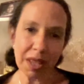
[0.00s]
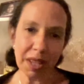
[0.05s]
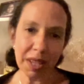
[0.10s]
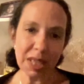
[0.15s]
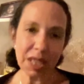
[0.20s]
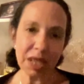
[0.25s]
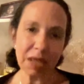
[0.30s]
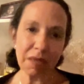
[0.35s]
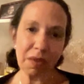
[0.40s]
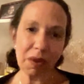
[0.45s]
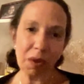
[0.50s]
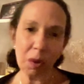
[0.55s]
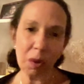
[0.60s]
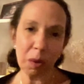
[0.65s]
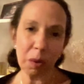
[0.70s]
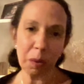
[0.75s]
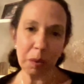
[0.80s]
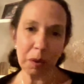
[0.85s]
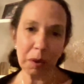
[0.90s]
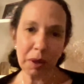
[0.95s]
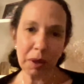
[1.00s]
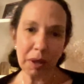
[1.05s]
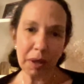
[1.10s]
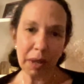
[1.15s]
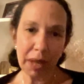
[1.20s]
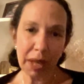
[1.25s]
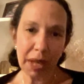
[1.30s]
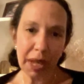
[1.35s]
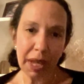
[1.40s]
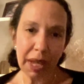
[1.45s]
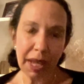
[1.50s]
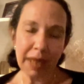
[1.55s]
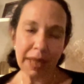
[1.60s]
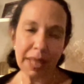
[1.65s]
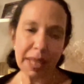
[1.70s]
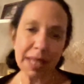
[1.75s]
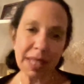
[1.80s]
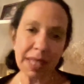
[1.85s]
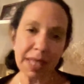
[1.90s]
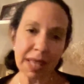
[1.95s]
Nuggets of Hope. In
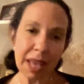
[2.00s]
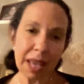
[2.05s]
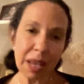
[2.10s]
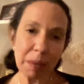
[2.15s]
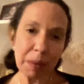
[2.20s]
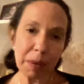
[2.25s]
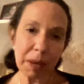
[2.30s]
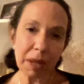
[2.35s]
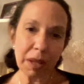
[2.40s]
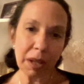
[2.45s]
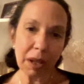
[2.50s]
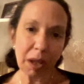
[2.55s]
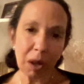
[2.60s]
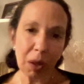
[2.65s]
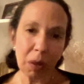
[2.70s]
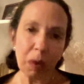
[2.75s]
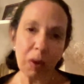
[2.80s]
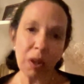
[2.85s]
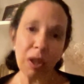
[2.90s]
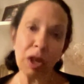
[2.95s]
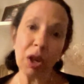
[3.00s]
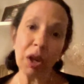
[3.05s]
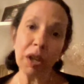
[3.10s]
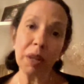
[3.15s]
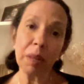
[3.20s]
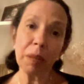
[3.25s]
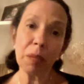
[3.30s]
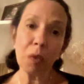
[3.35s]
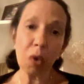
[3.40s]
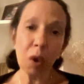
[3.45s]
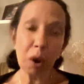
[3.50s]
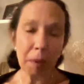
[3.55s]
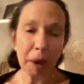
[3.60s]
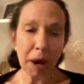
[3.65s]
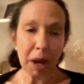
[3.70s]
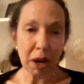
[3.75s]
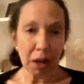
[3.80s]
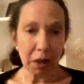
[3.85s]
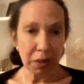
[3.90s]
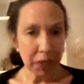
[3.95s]
this segment, we're learning more
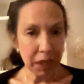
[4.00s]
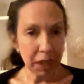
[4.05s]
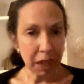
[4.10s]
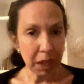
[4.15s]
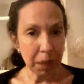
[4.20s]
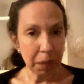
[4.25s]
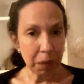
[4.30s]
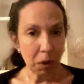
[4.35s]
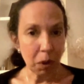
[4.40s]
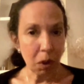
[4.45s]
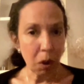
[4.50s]
about our theme,